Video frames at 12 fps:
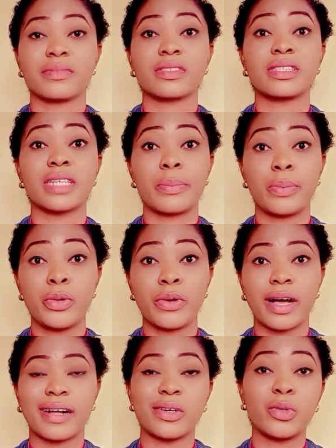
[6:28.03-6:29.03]
The
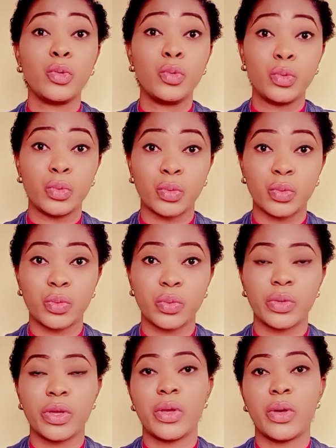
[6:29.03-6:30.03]
plural unu.
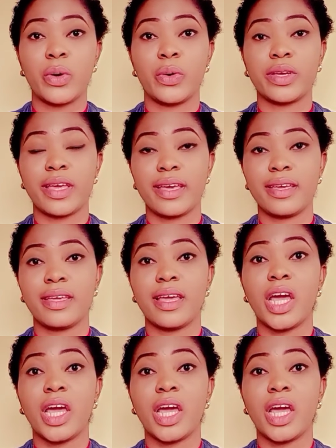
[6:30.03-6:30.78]
Okay?